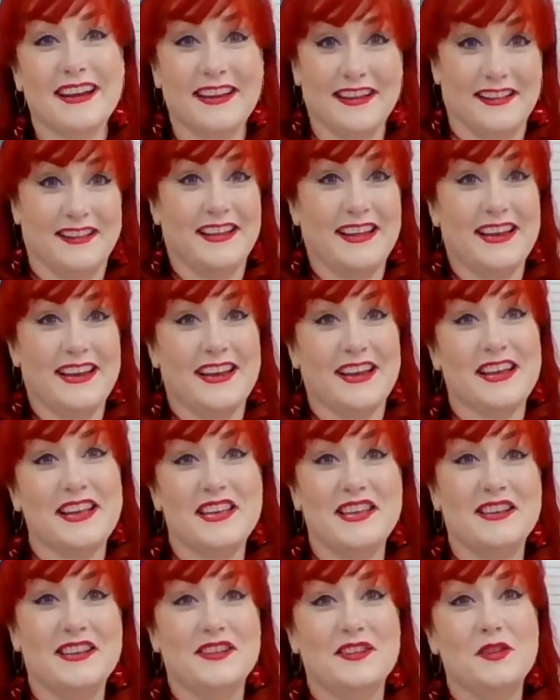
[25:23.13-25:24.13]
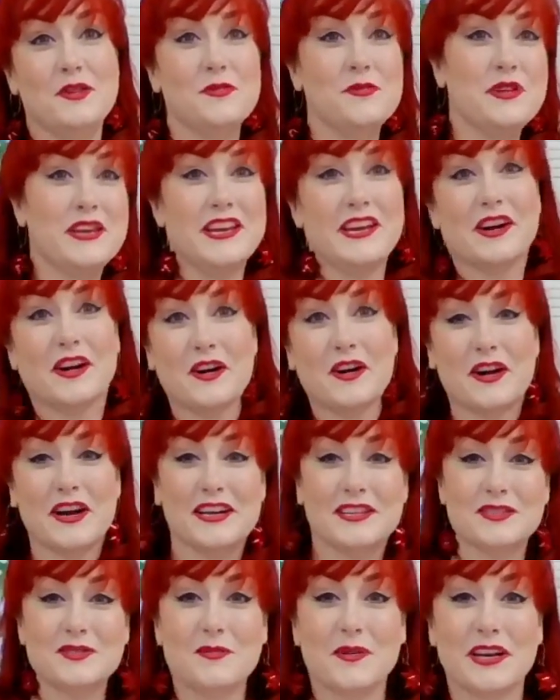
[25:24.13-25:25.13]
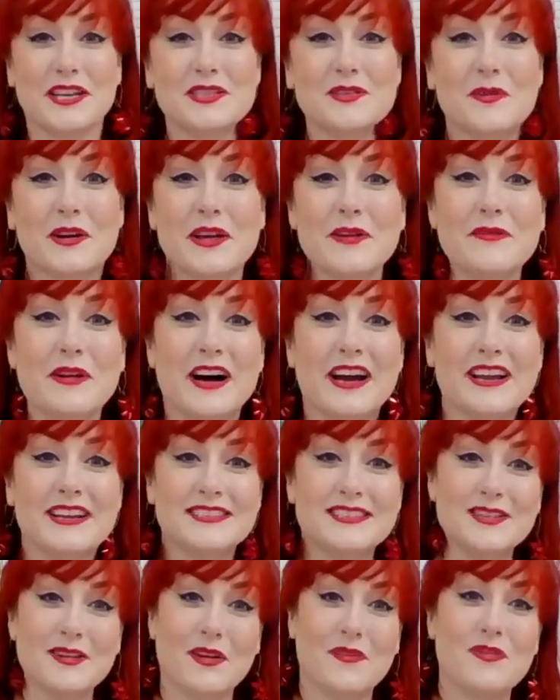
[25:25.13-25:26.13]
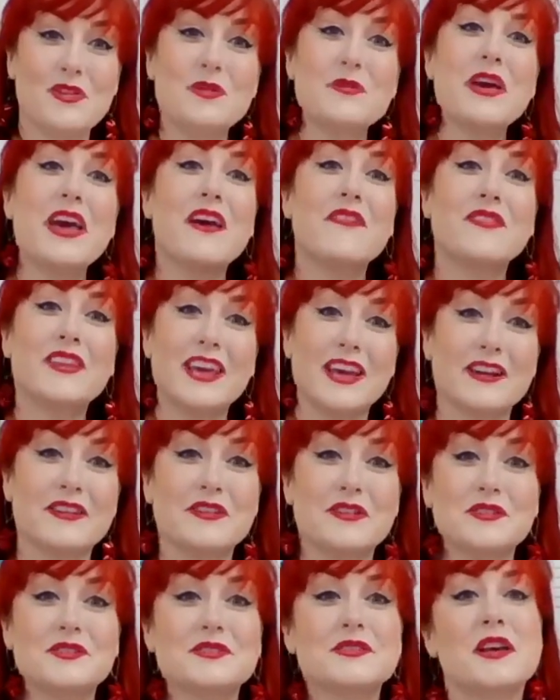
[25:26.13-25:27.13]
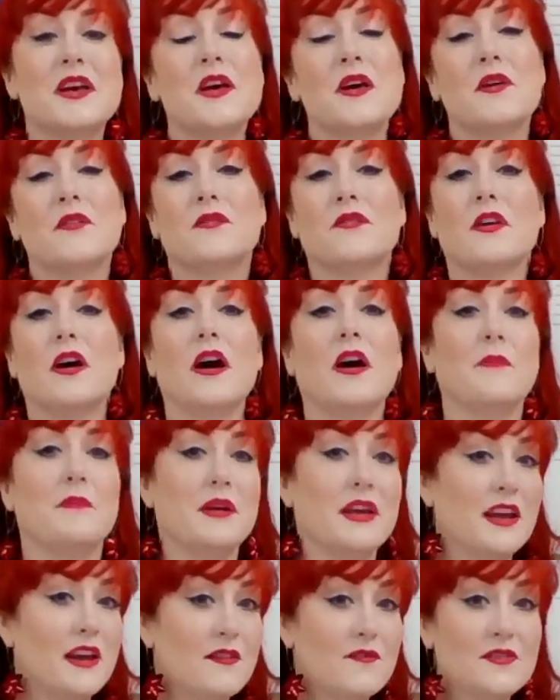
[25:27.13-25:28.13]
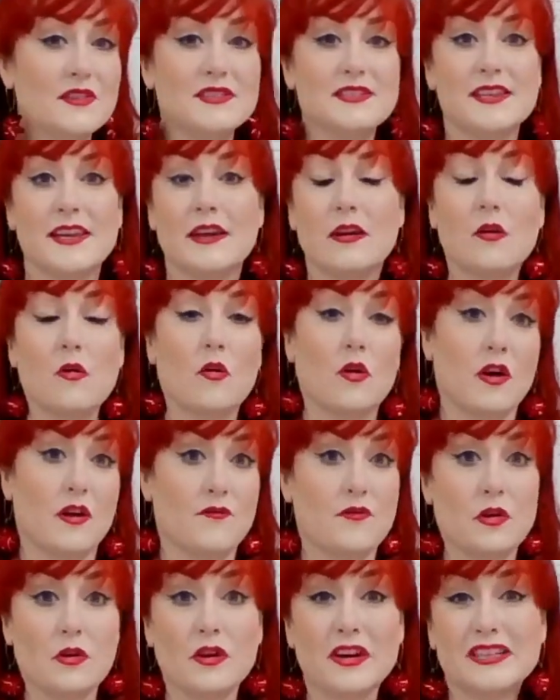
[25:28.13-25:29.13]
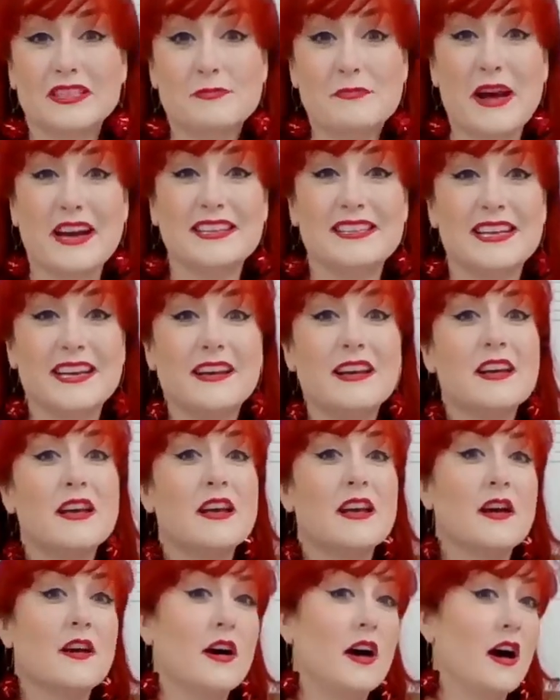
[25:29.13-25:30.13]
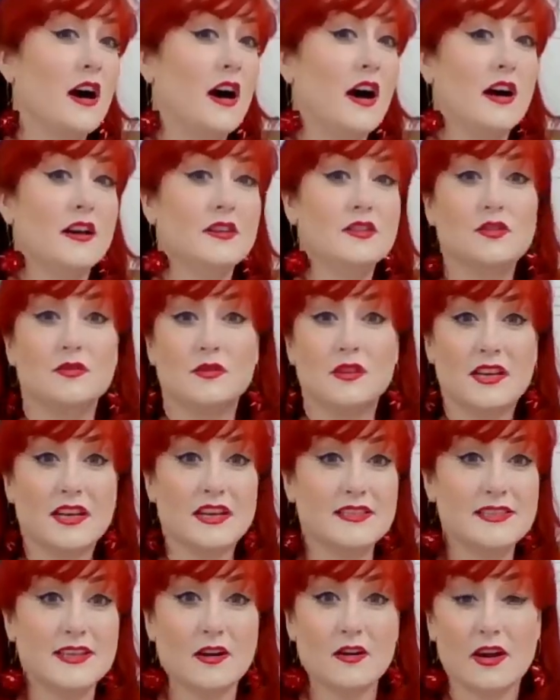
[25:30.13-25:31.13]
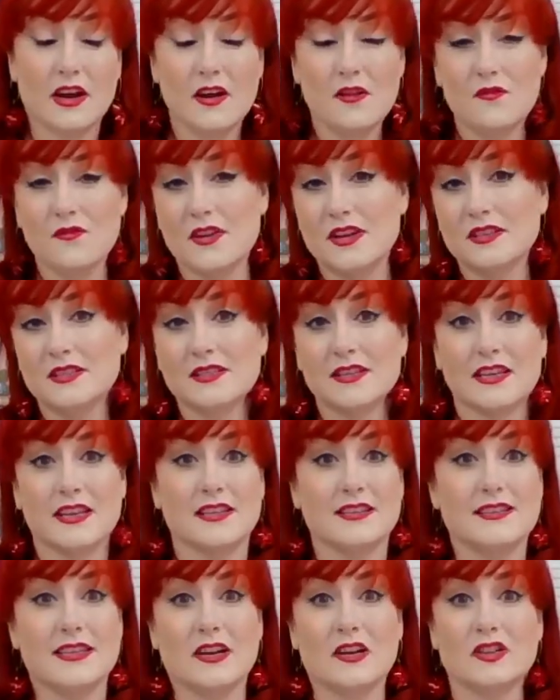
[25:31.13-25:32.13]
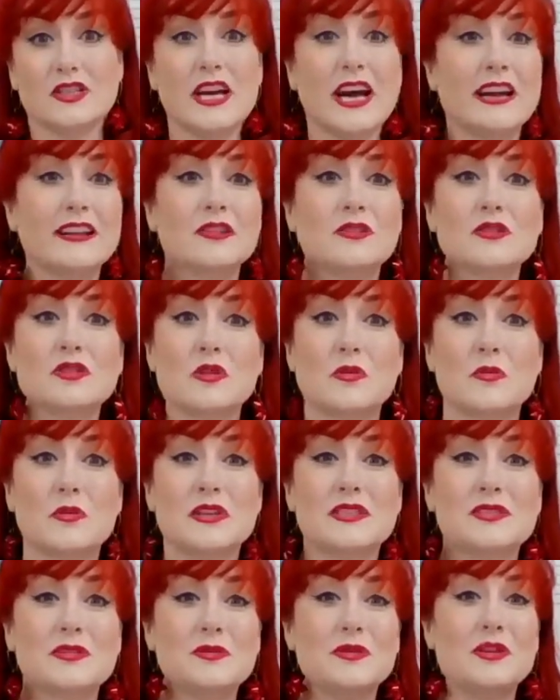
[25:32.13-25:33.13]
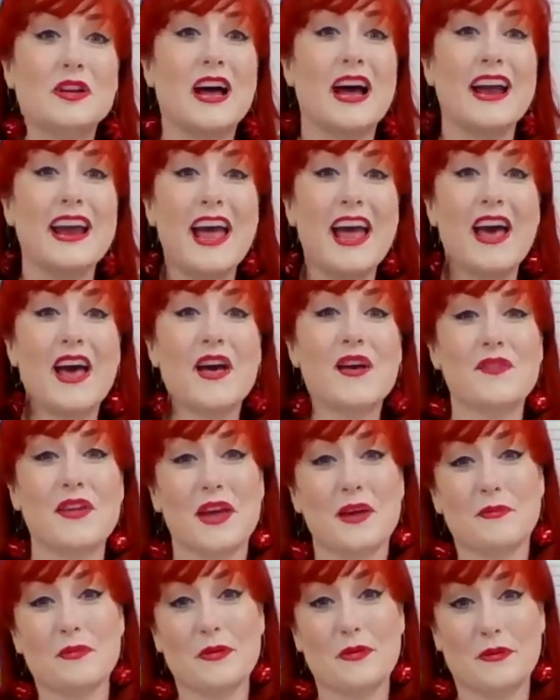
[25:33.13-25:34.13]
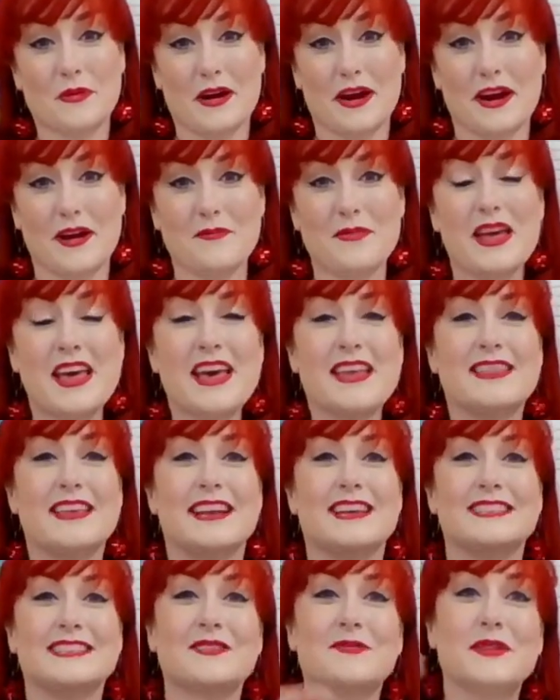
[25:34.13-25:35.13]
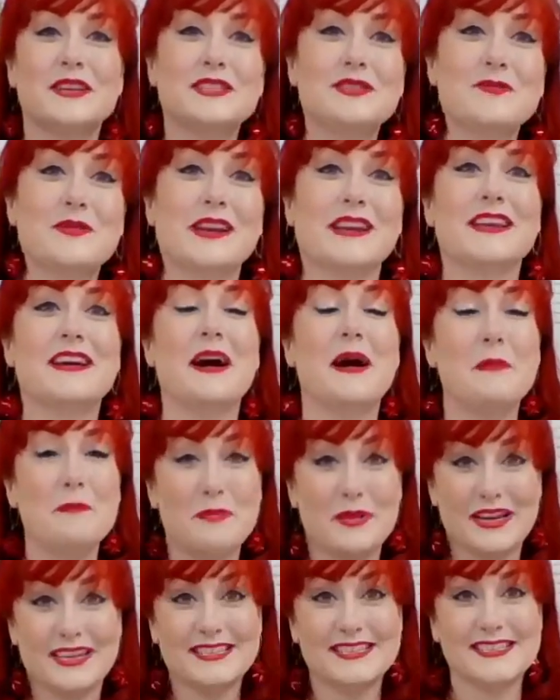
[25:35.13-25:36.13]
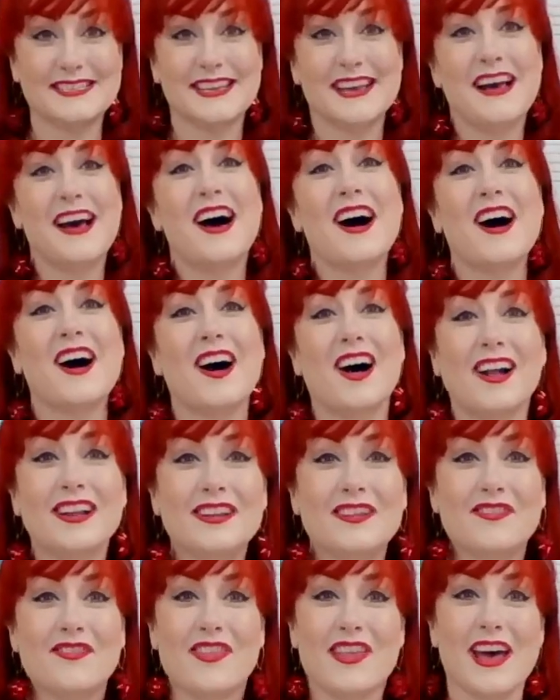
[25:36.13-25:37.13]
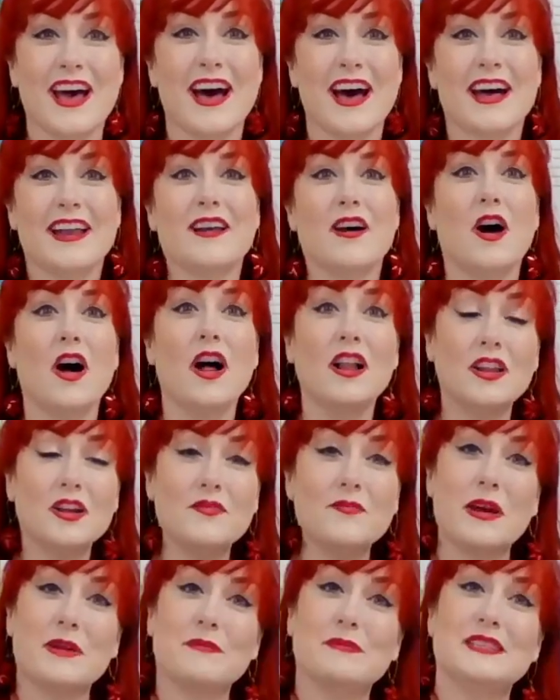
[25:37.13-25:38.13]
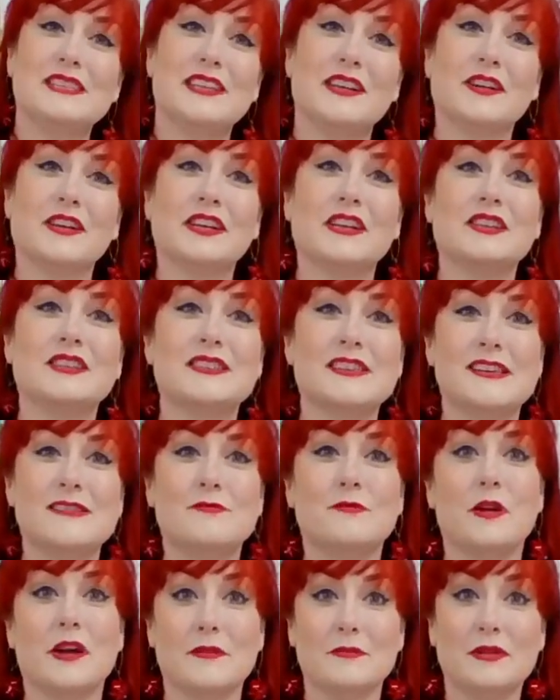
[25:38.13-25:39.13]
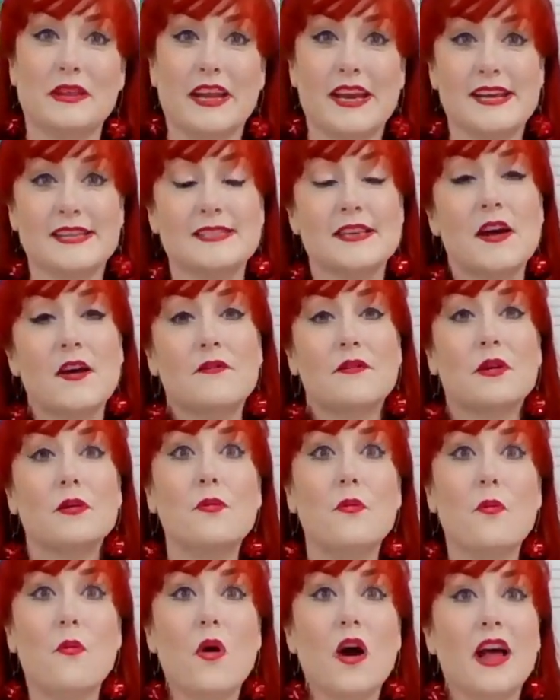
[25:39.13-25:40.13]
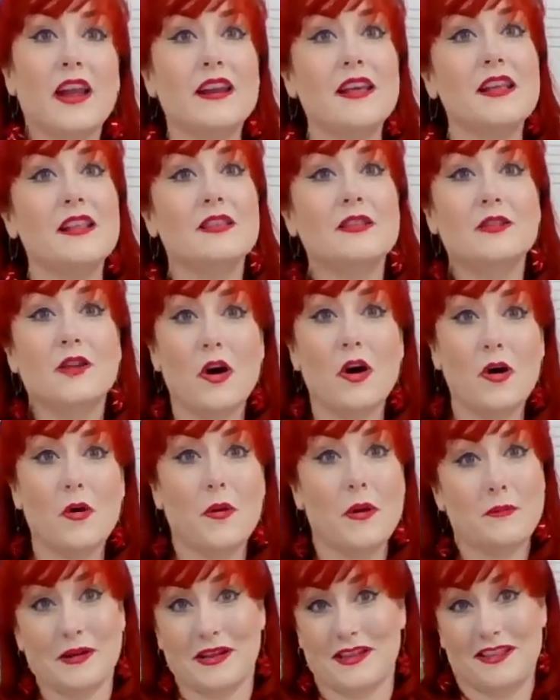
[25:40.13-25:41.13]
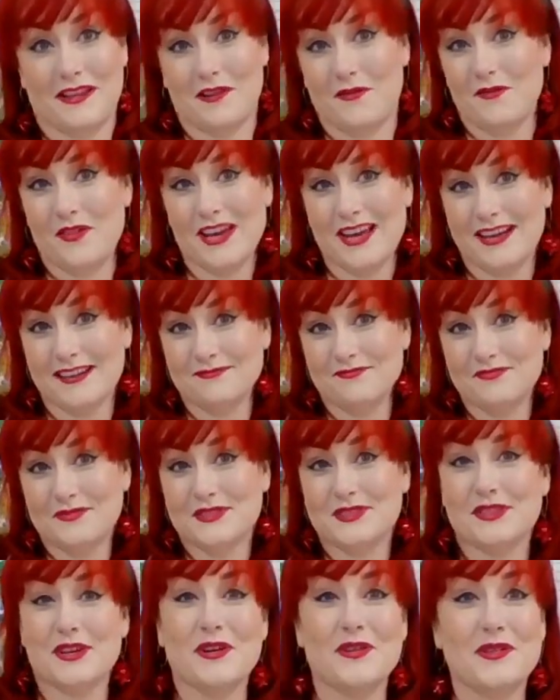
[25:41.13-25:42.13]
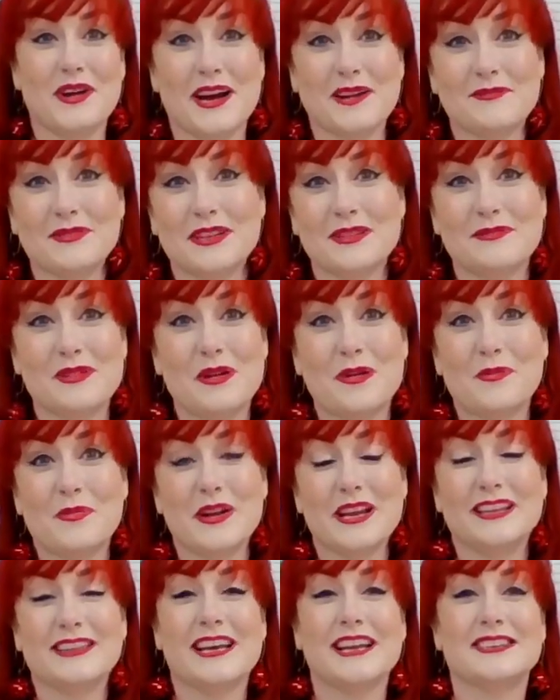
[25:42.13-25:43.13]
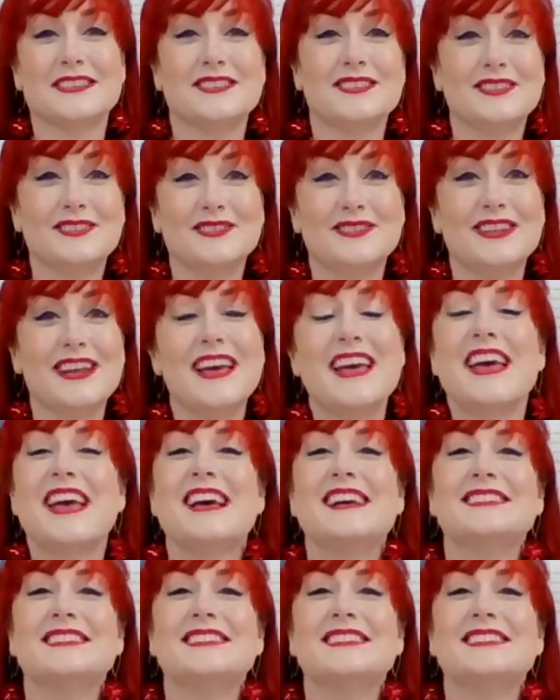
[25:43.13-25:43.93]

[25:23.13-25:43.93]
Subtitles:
in the new year in 2021. So if you have kiddos from infancy, or if you're expecting to kids that are infants, to kids that are toddlers or preschool, I have a program that is going to encompass all of that, all of my materials in one place for one low monthly fee. So I'm going to be opening that soon.